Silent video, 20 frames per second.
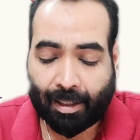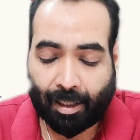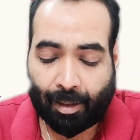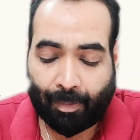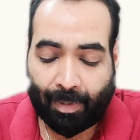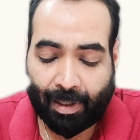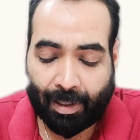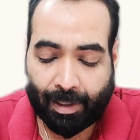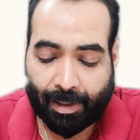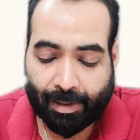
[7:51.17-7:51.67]

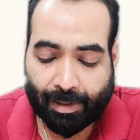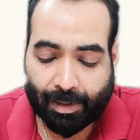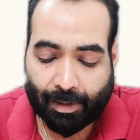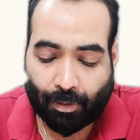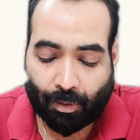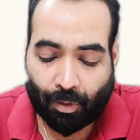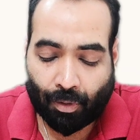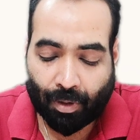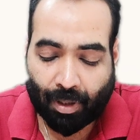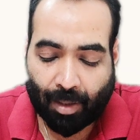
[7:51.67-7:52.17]
liabilities
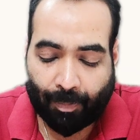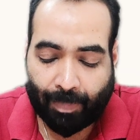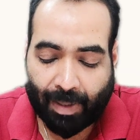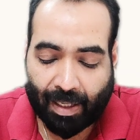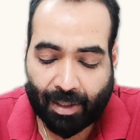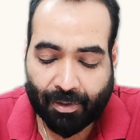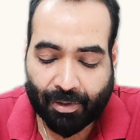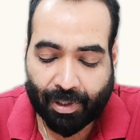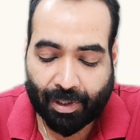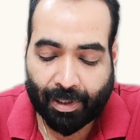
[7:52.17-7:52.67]
on the
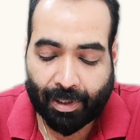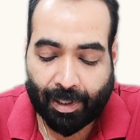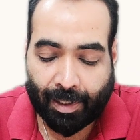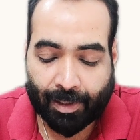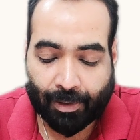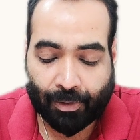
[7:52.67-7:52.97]
balance sheet date,